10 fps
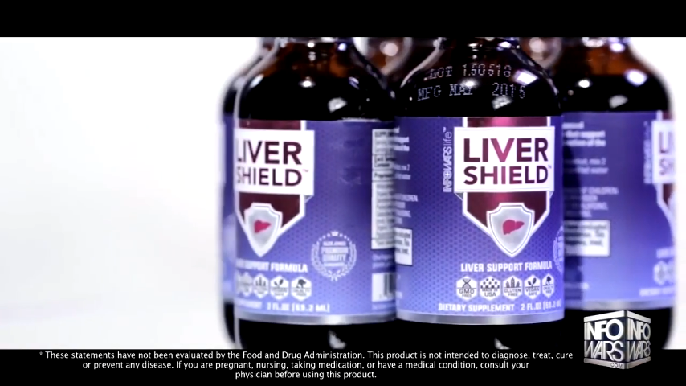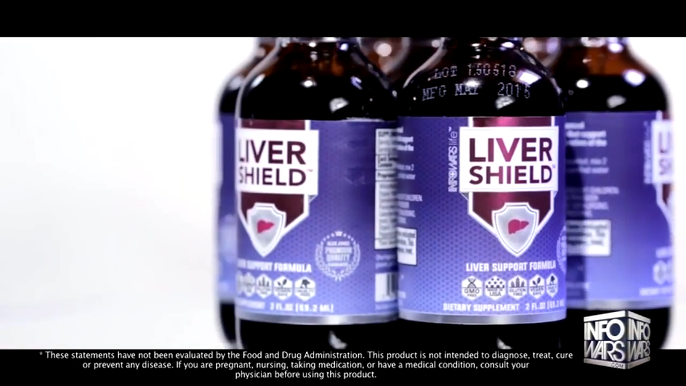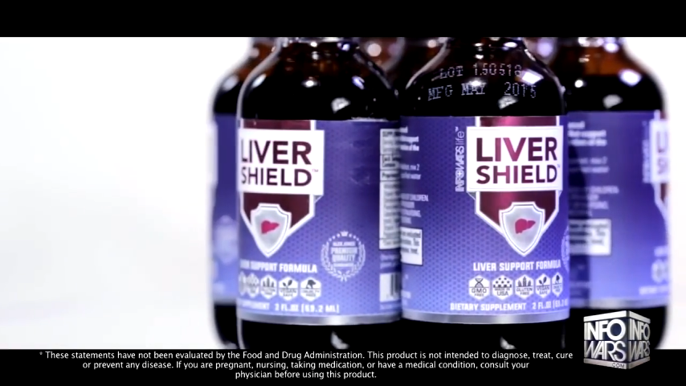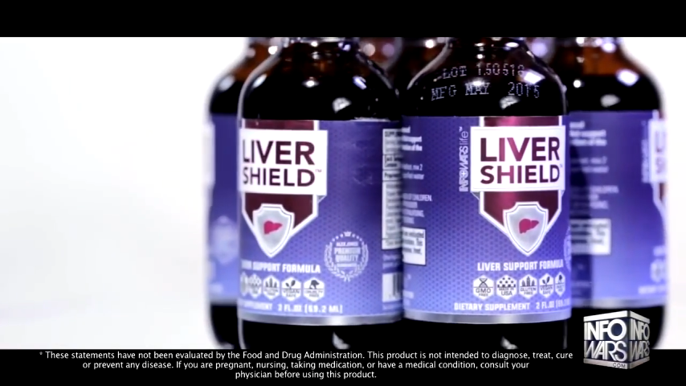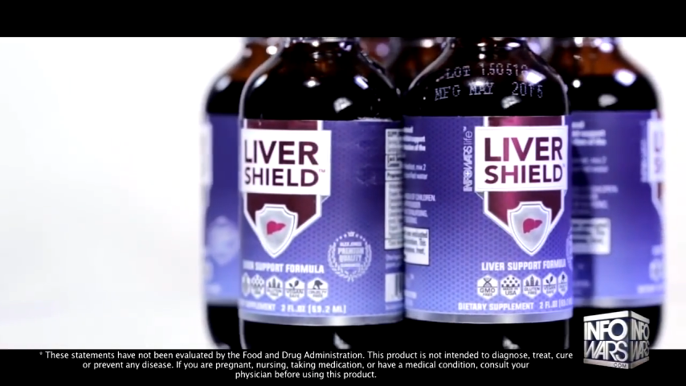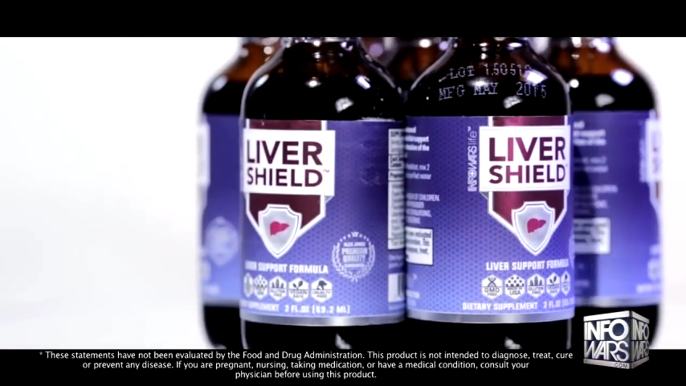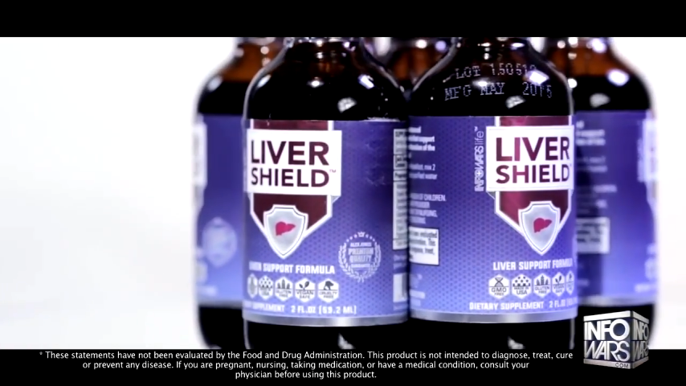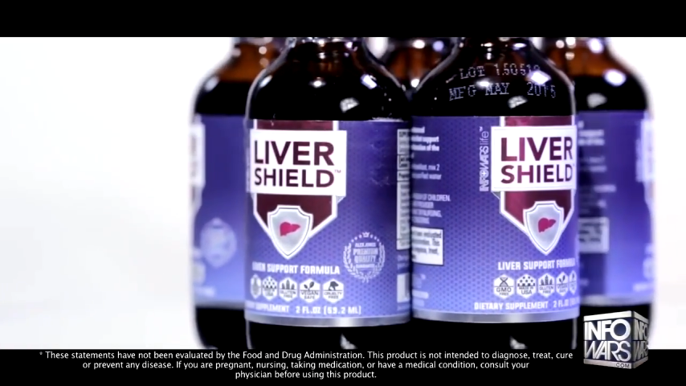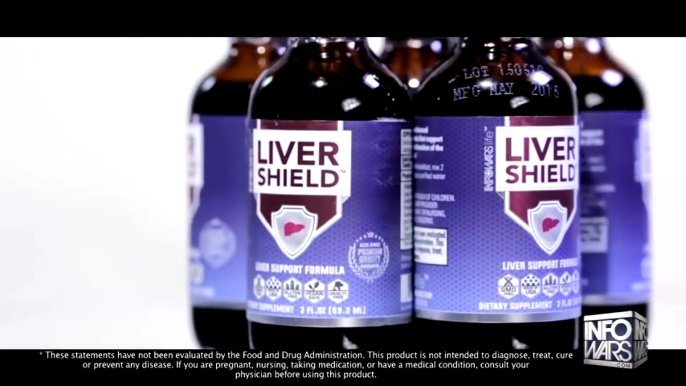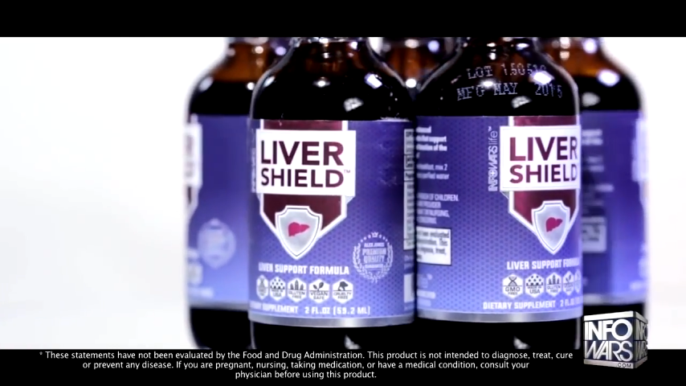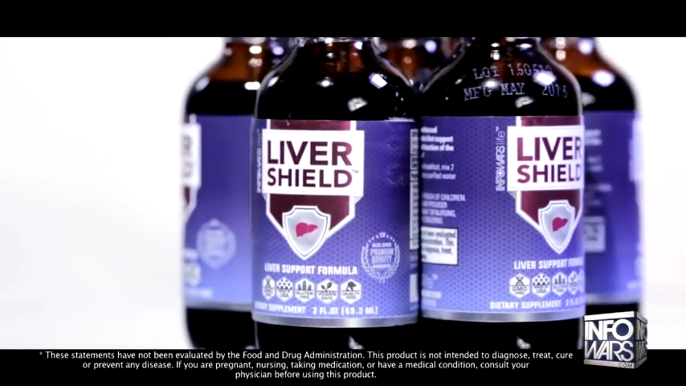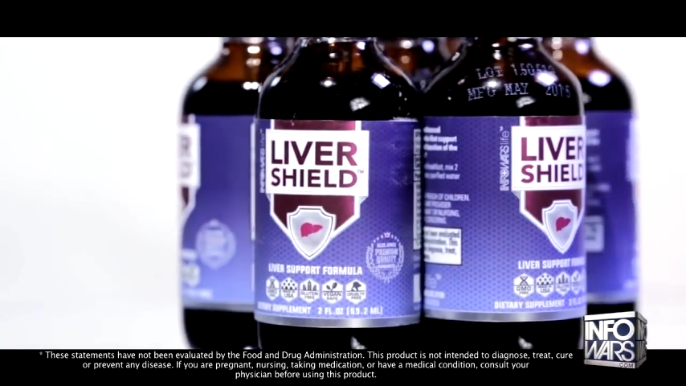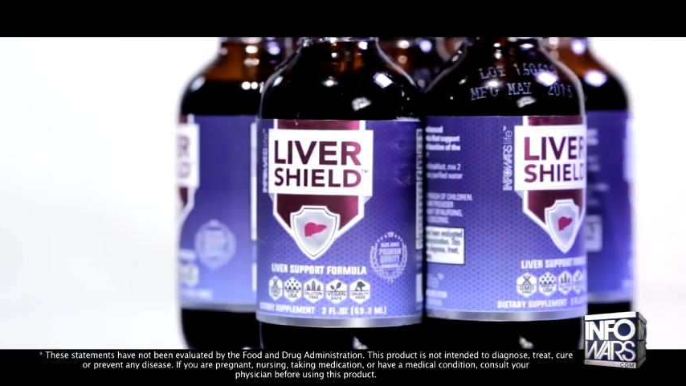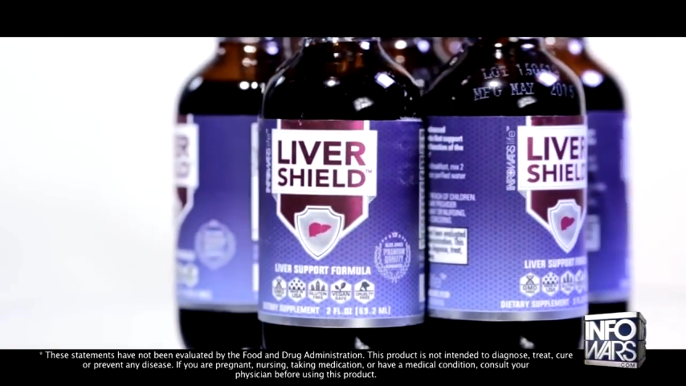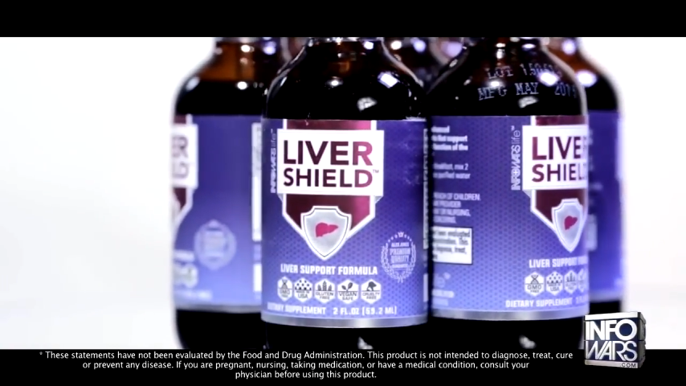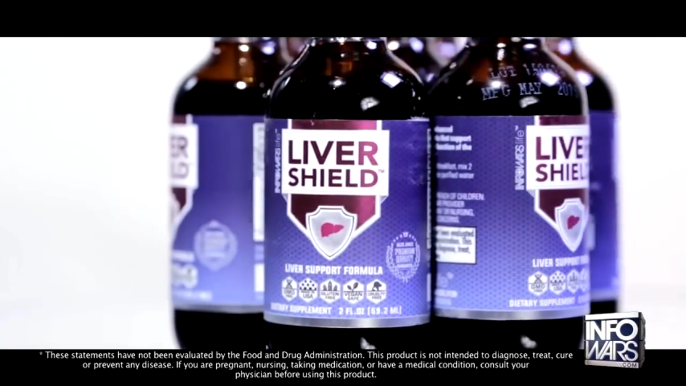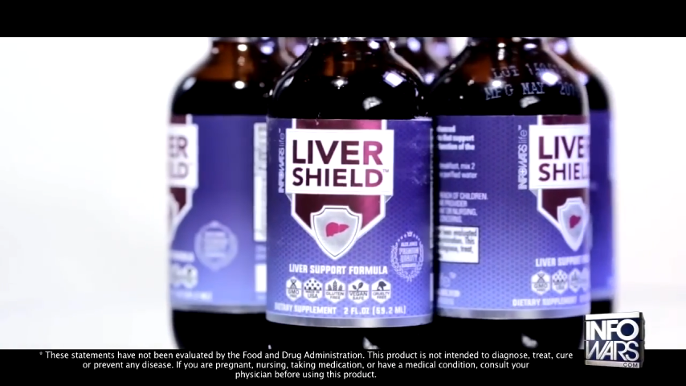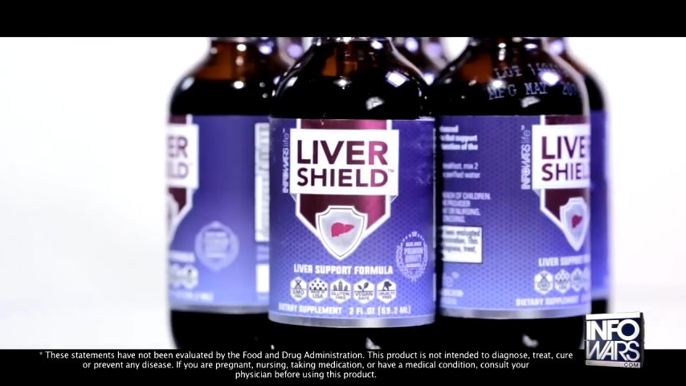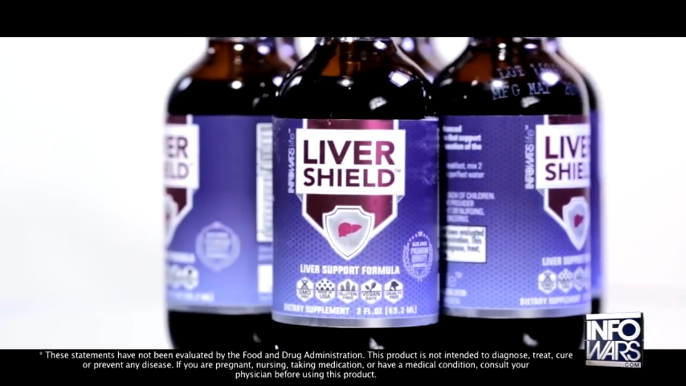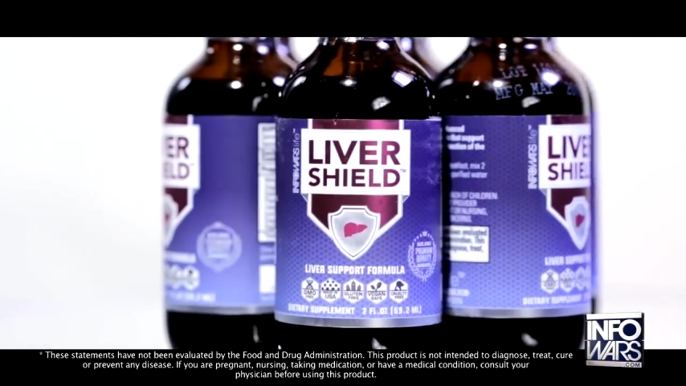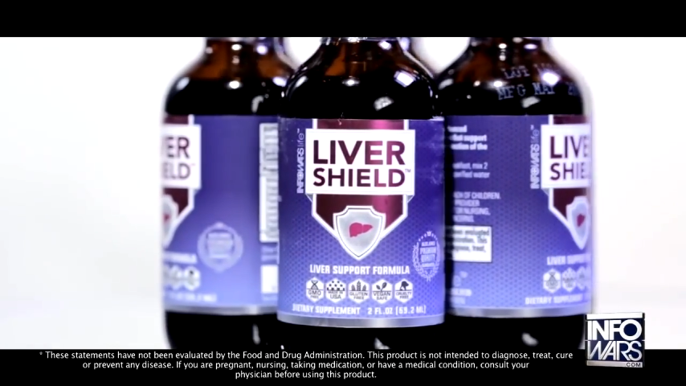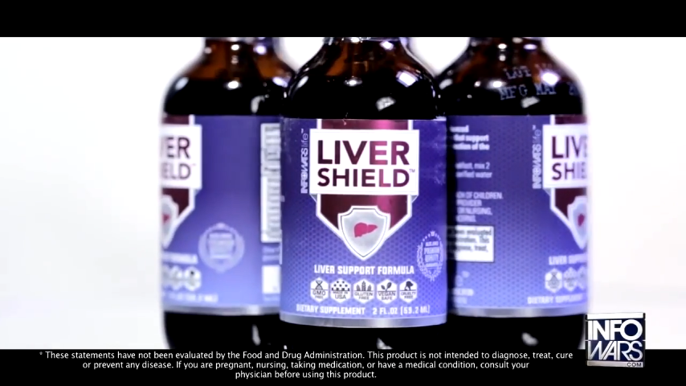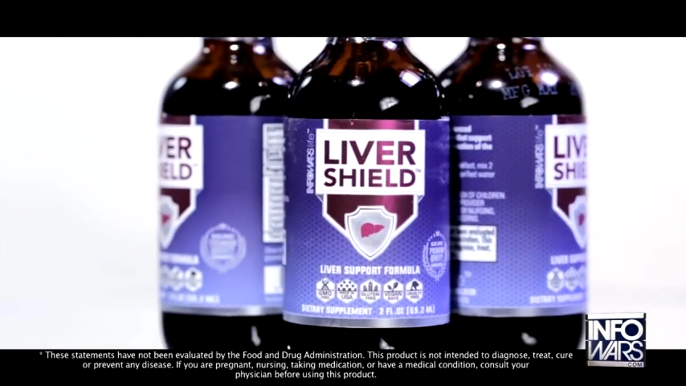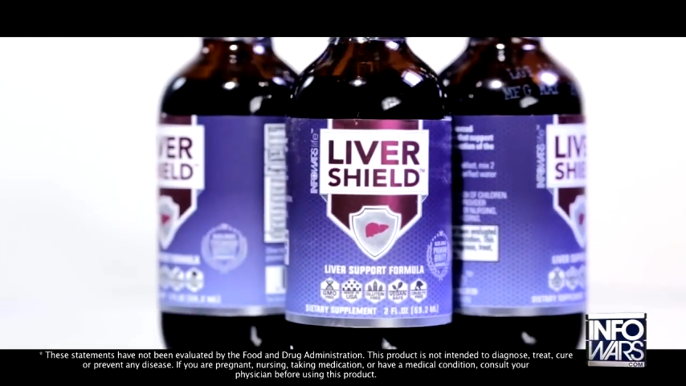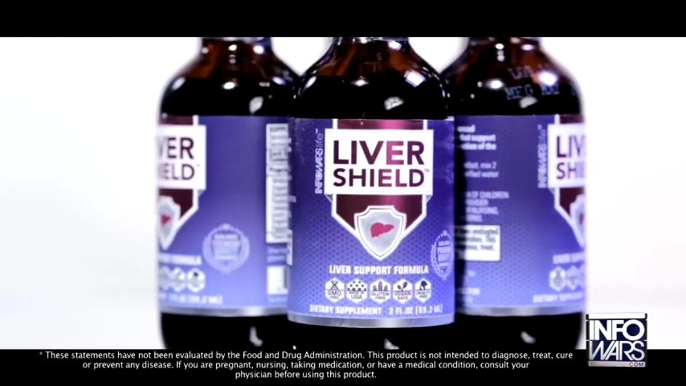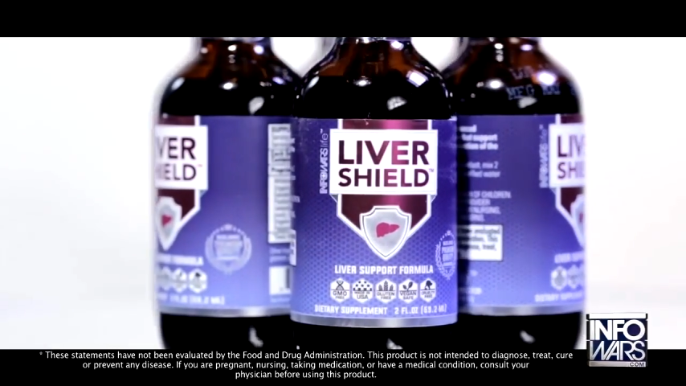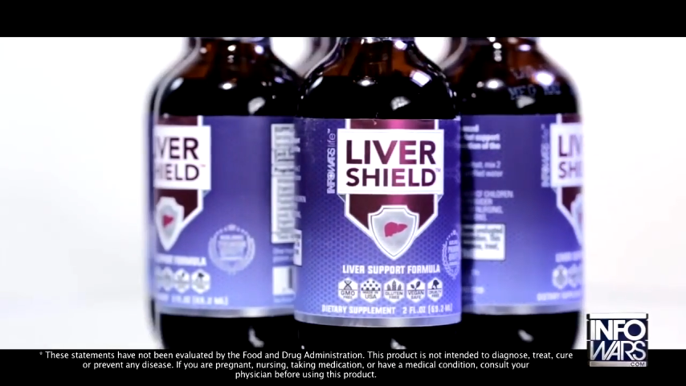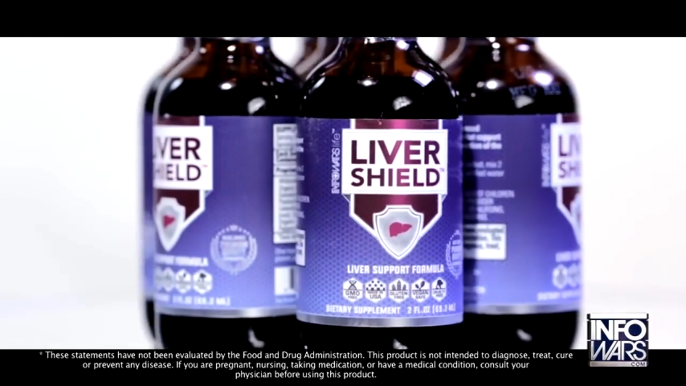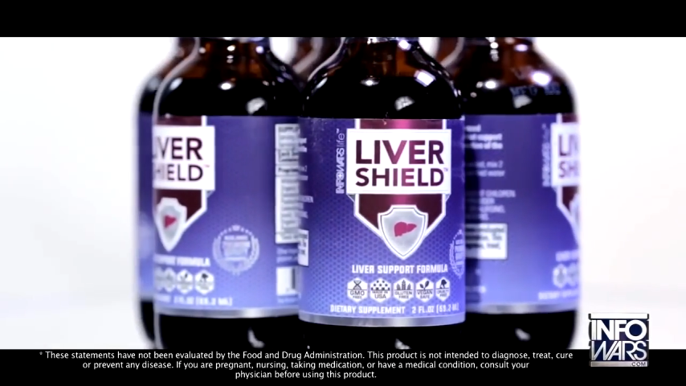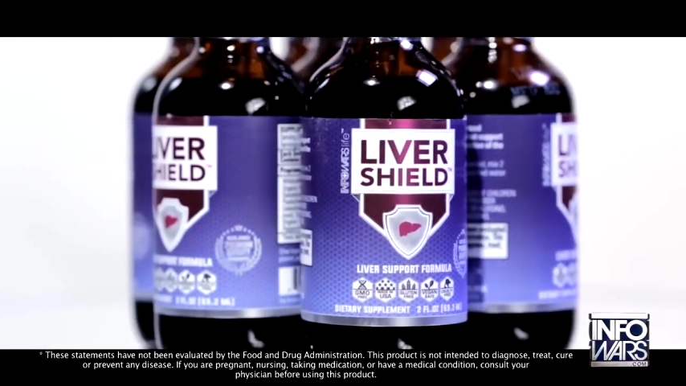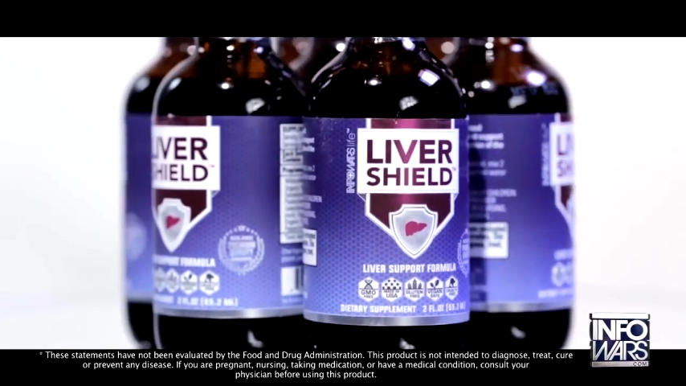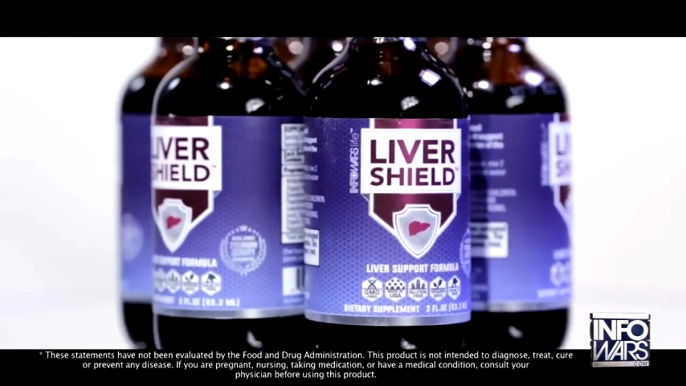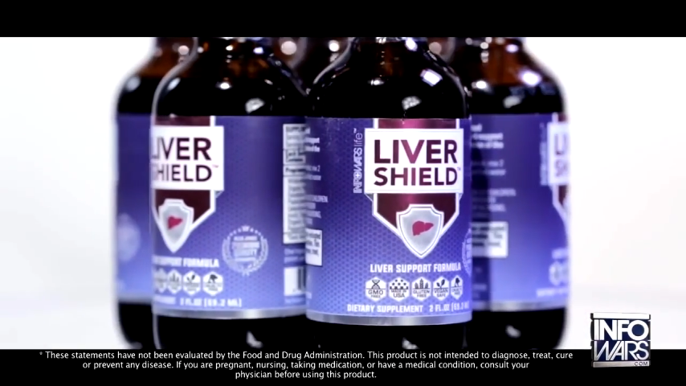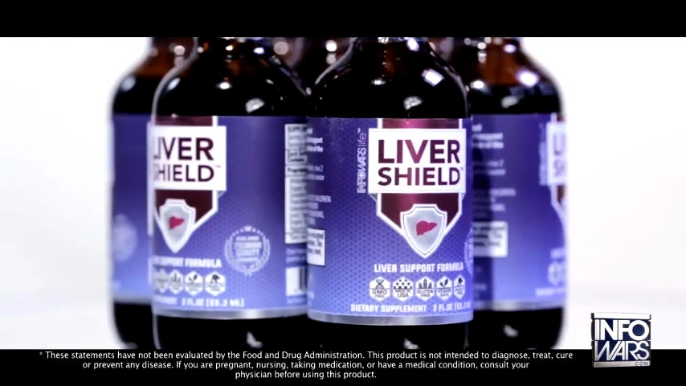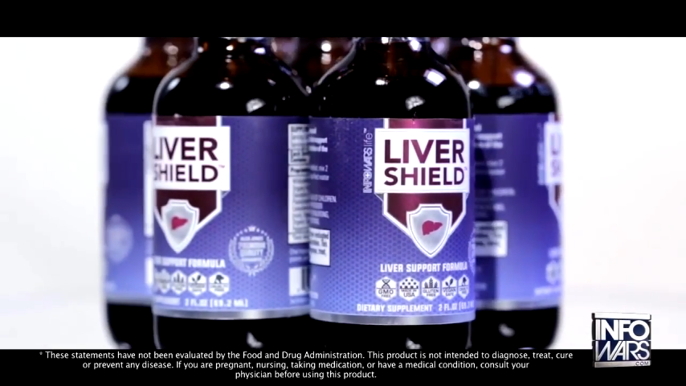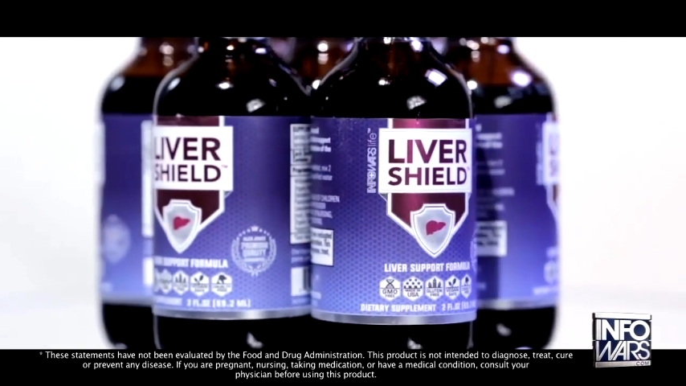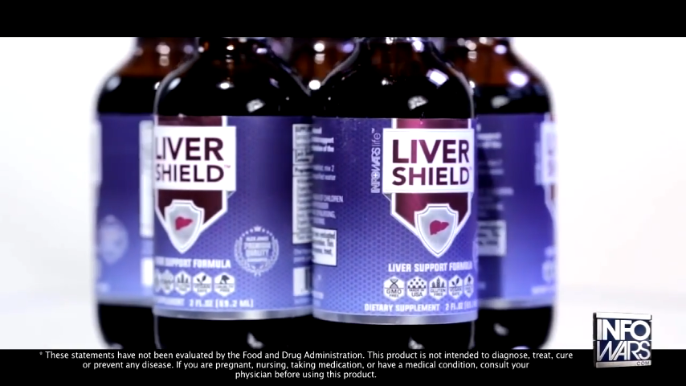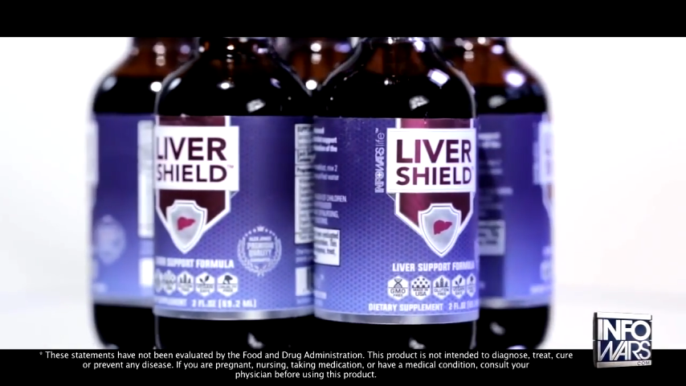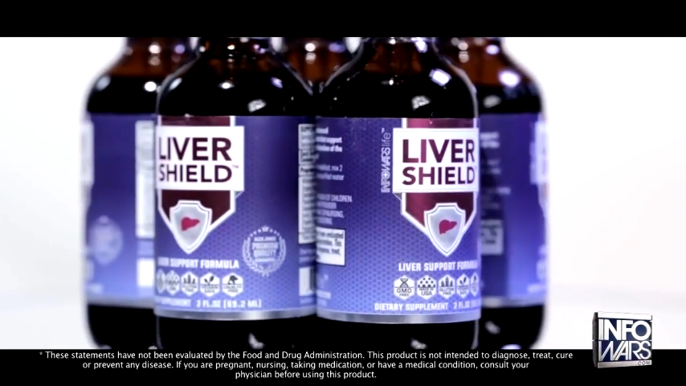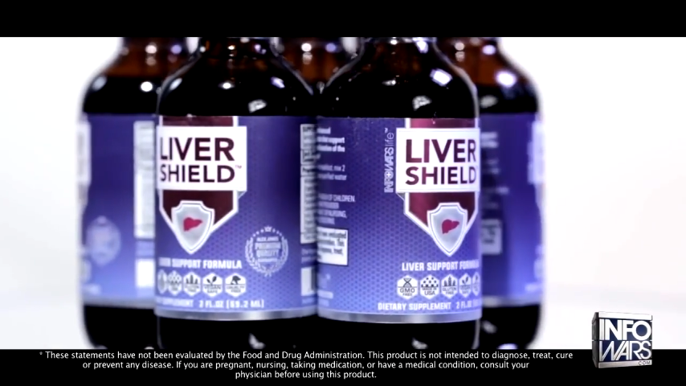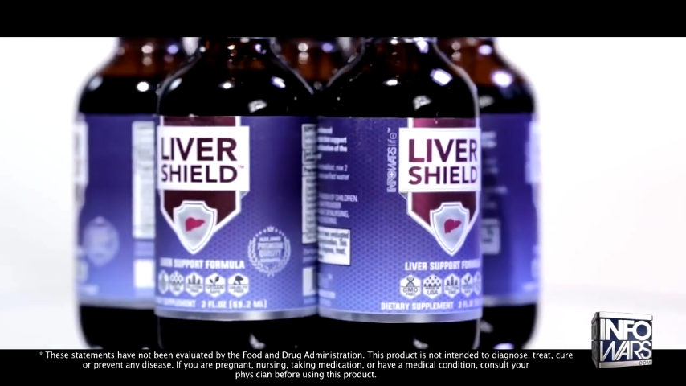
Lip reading: Nobody's mouth can be seen.